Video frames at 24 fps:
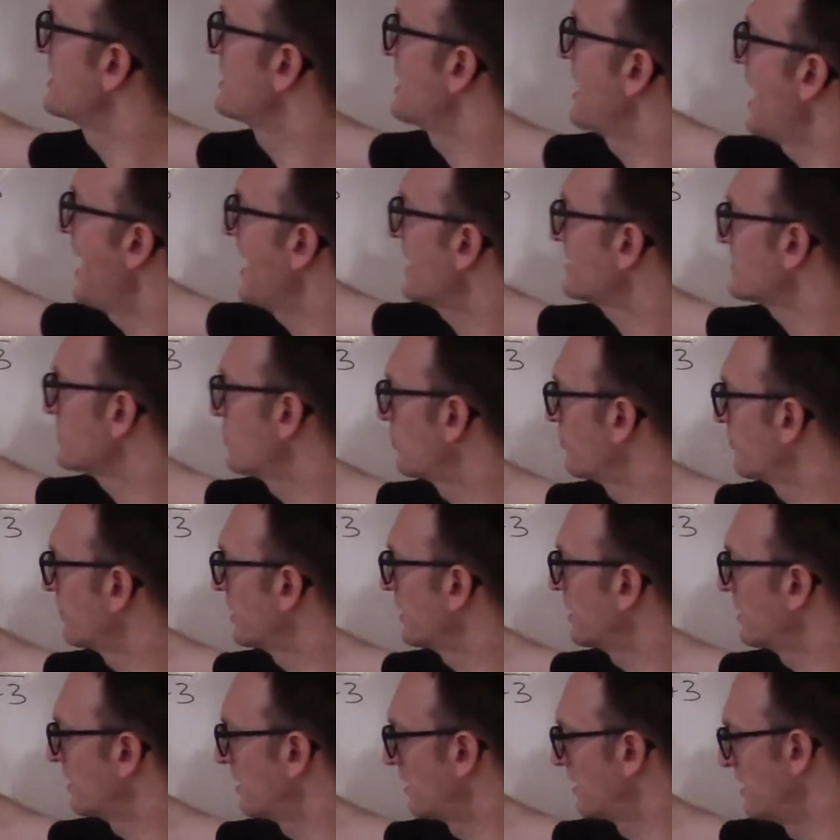an x over
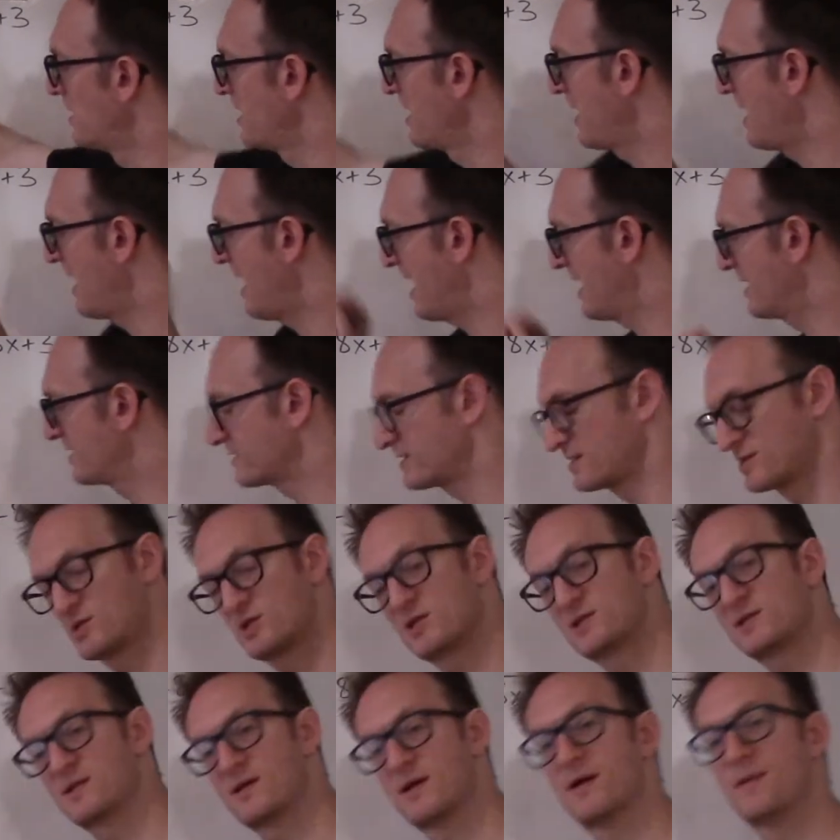here. And
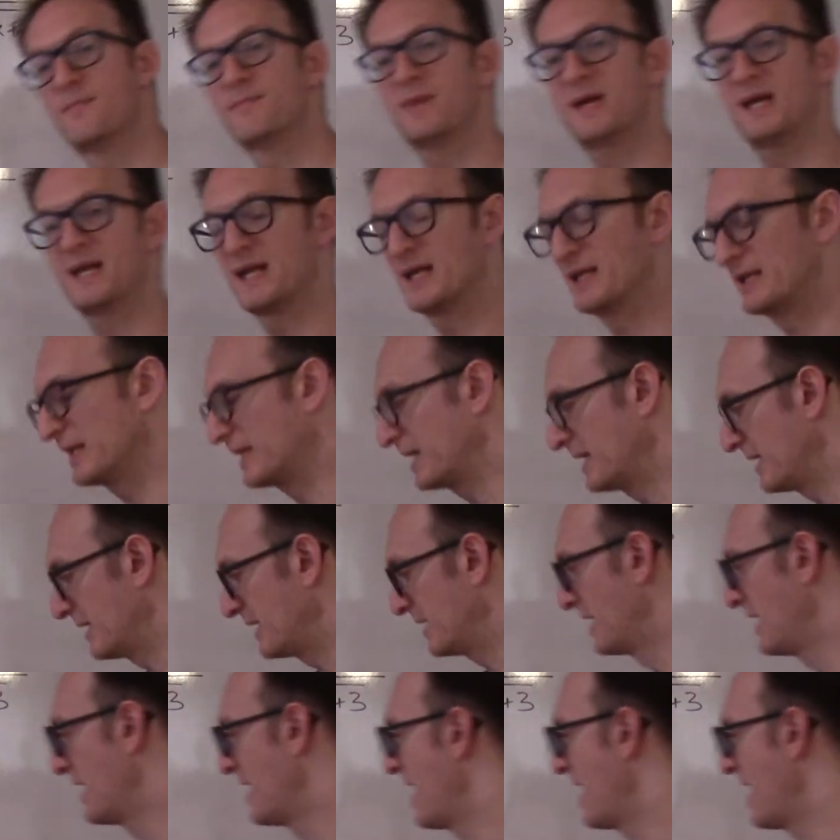just immediately